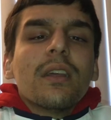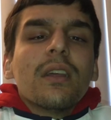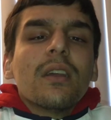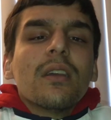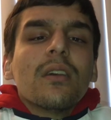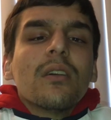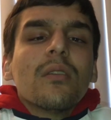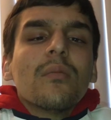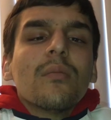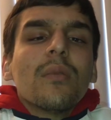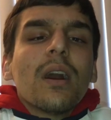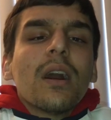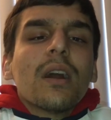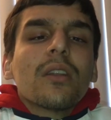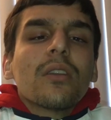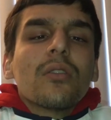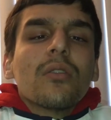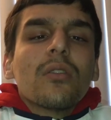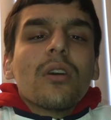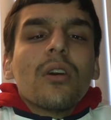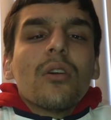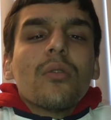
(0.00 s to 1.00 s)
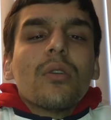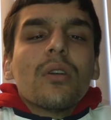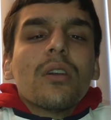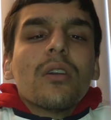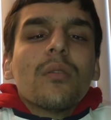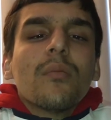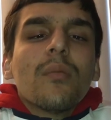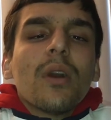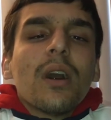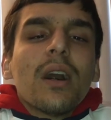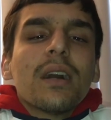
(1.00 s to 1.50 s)
to him? How do you know
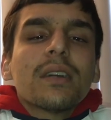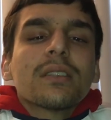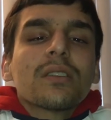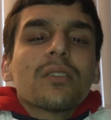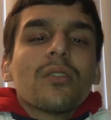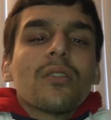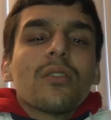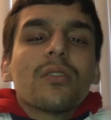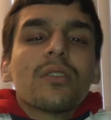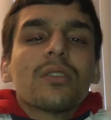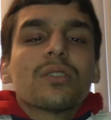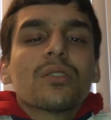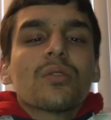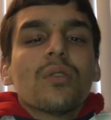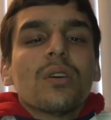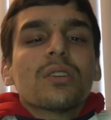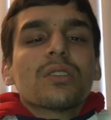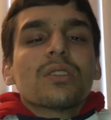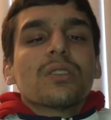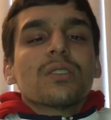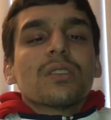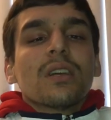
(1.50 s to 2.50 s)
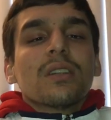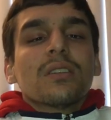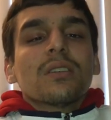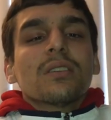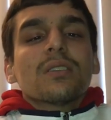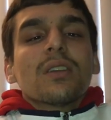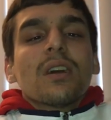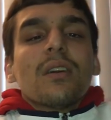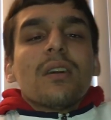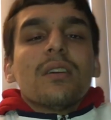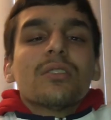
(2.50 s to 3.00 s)
him? Asking all these questions. At
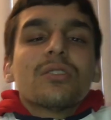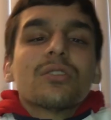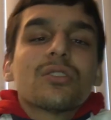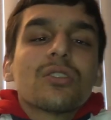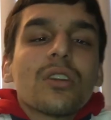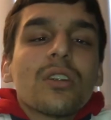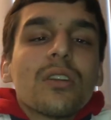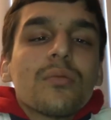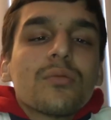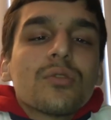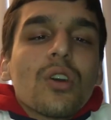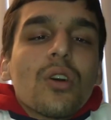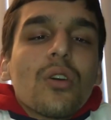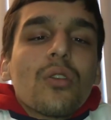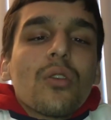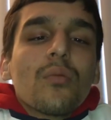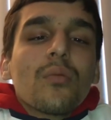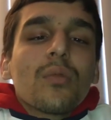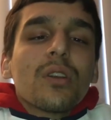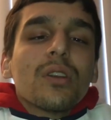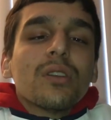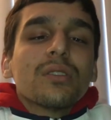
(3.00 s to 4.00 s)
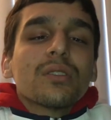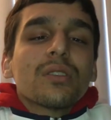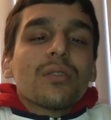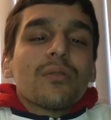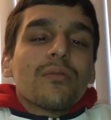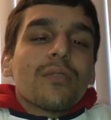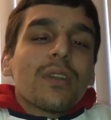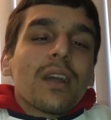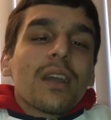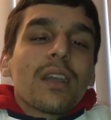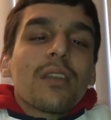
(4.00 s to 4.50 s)
this time, I just straight up told him, because
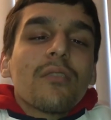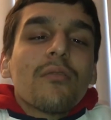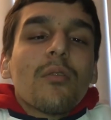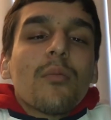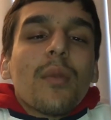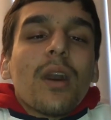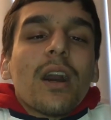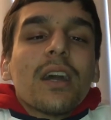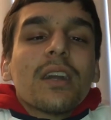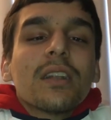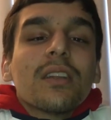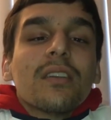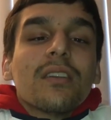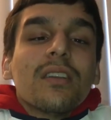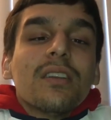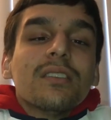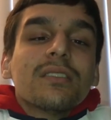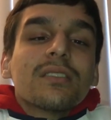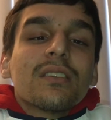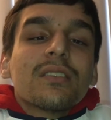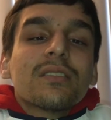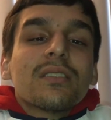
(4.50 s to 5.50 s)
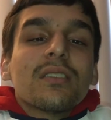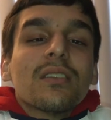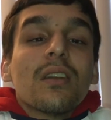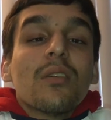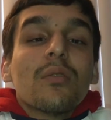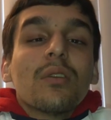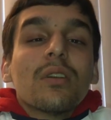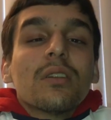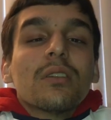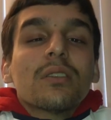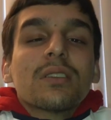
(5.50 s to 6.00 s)
when I give him my ID, he's going to see that
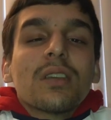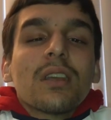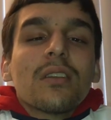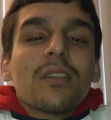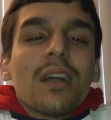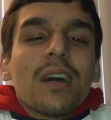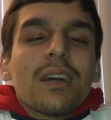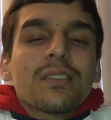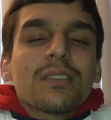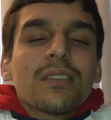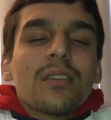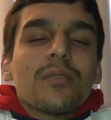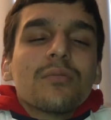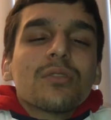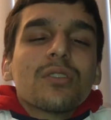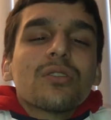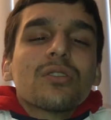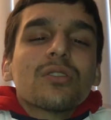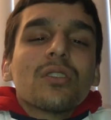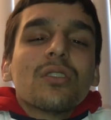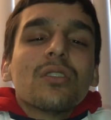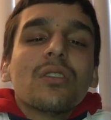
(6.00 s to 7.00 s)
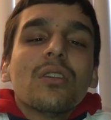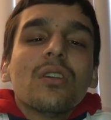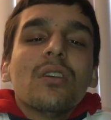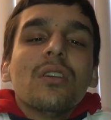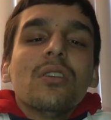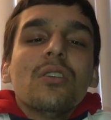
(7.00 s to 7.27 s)
we have the same last names and shit.